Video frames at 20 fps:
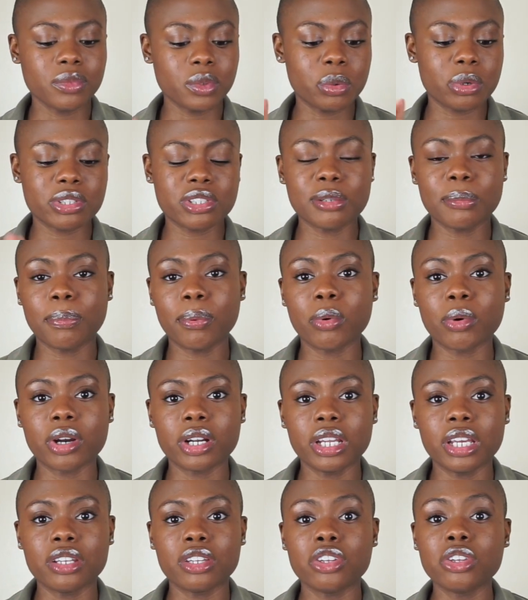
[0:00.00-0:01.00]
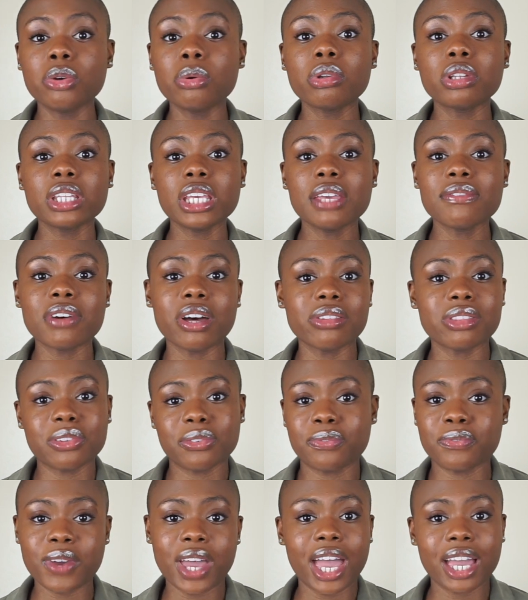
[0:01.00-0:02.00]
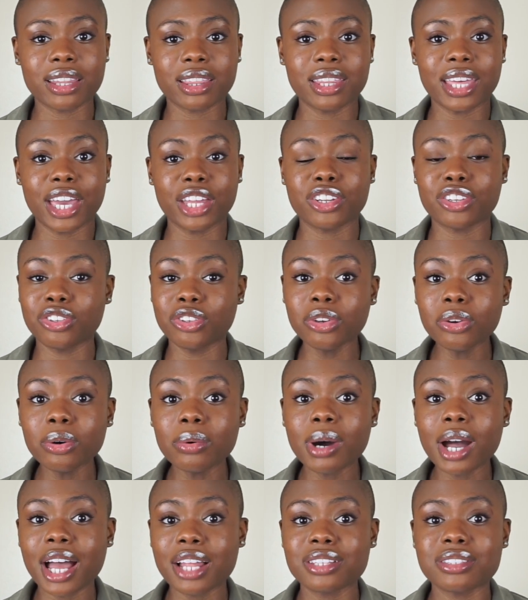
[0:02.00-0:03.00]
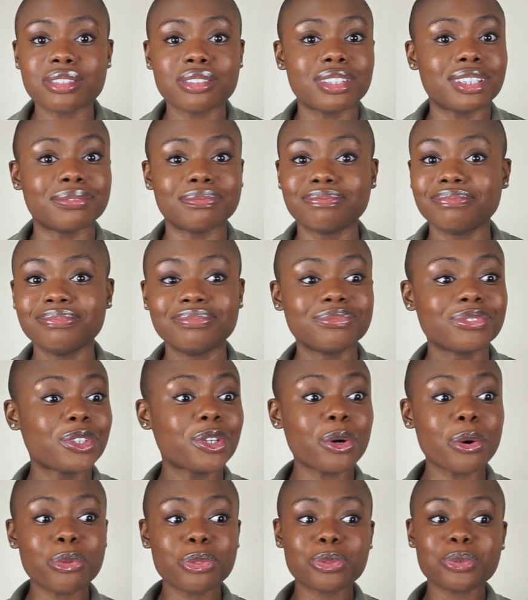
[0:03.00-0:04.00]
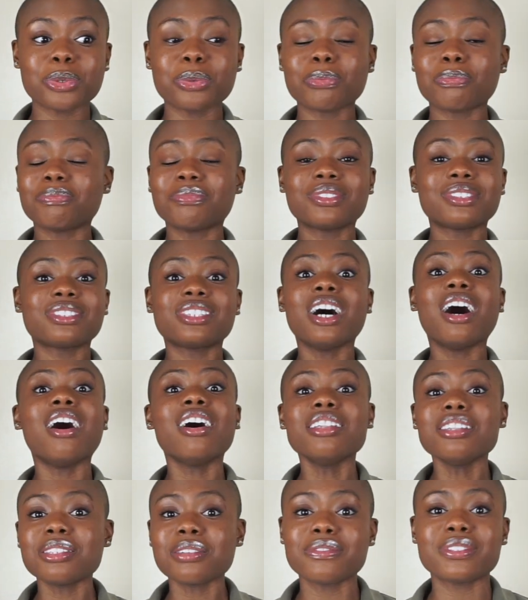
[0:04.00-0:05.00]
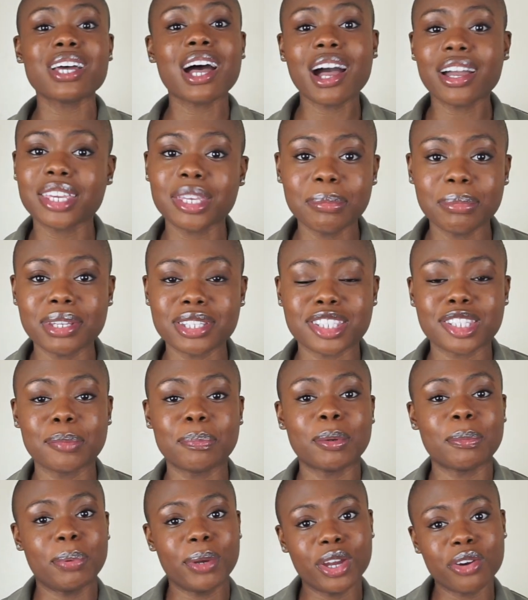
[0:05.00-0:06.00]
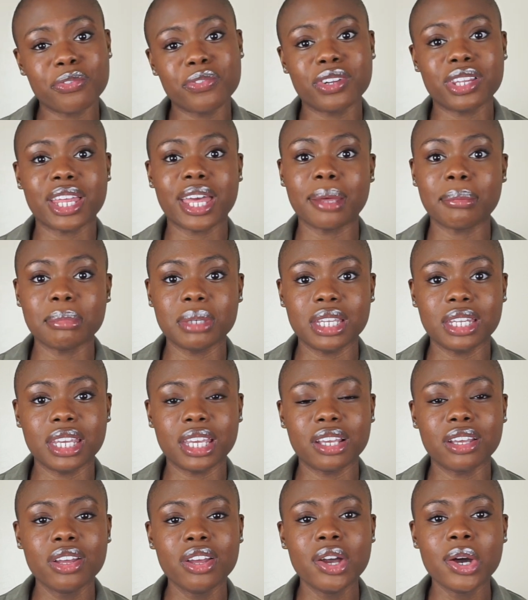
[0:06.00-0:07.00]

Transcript: or supported, you leave out the fact that you had to go through tons of documents to prepare for that meeting,